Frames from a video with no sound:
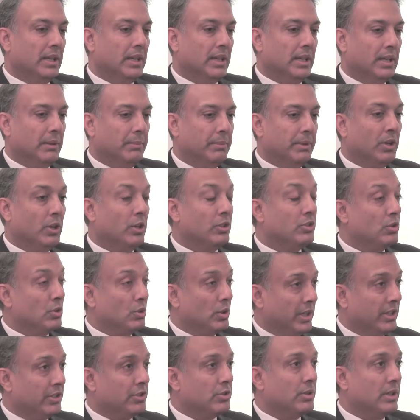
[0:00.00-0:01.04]
but also
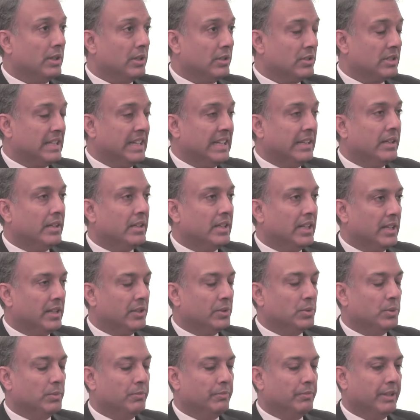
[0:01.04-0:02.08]
got us to understand the Tata
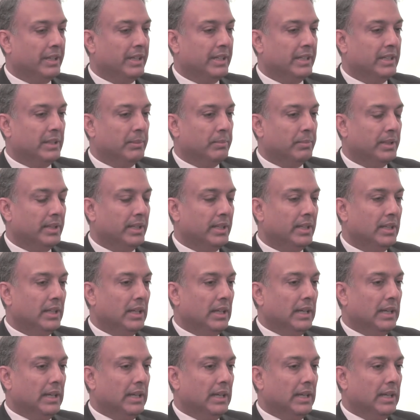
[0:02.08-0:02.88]
Group very deeply.